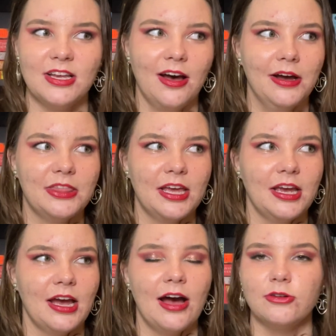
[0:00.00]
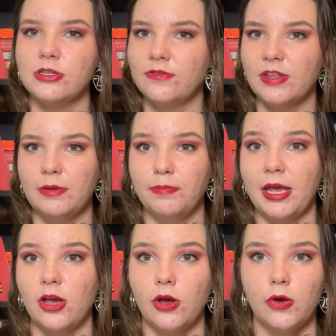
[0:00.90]
I think out of the
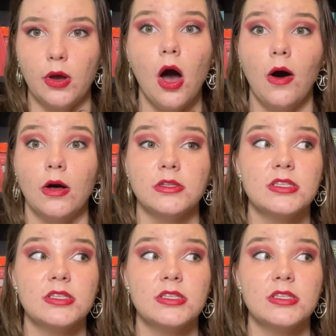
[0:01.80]
bingo cards,